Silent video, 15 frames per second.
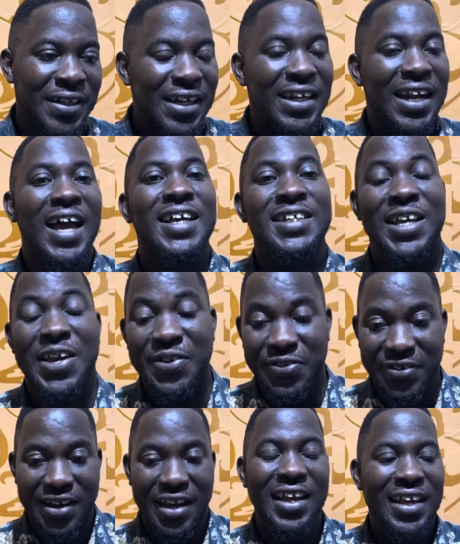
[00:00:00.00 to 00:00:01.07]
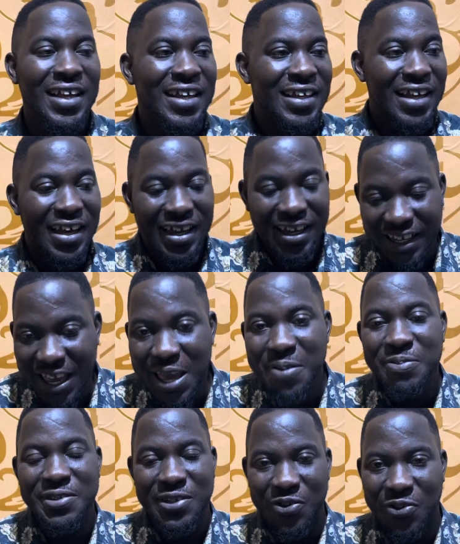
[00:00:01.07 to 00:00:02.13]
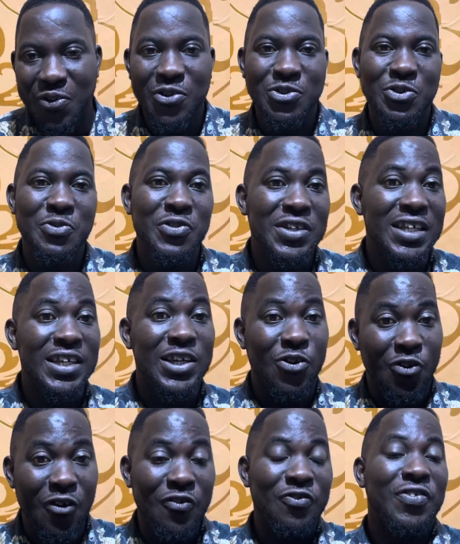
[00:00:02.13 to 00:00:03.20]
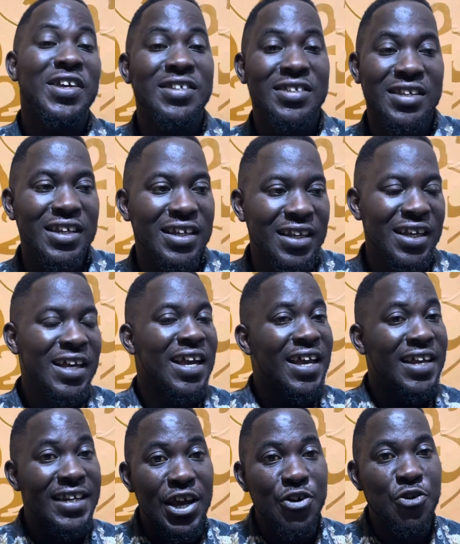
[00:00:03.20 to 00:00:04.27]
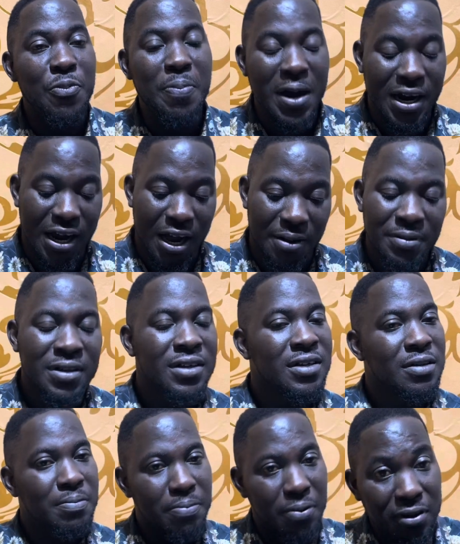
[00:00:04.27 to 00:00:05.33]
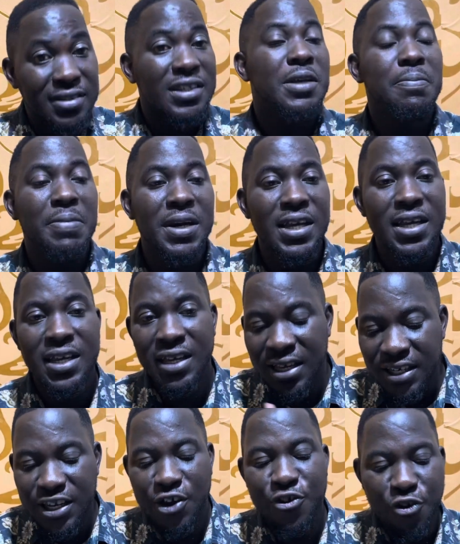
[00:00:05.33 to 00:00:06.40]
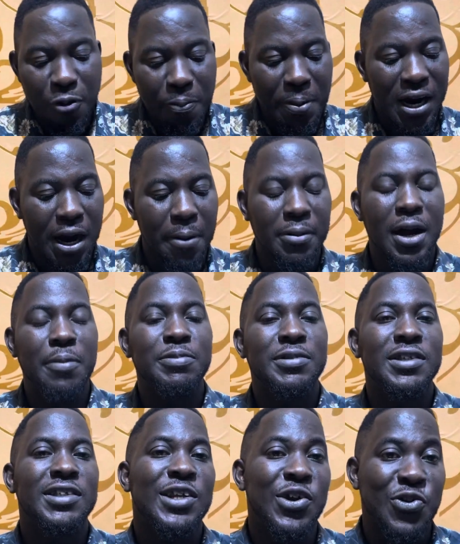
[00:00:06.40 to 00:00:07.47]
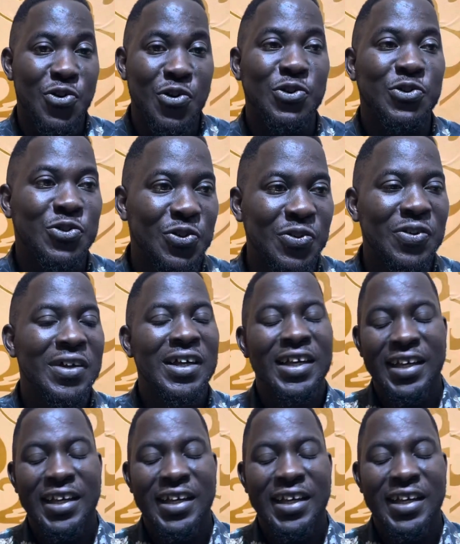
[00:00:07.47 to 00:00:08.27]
na ye share games of course within the Conference League and the Europa Cup. Possibly the Europa Cup competition of course no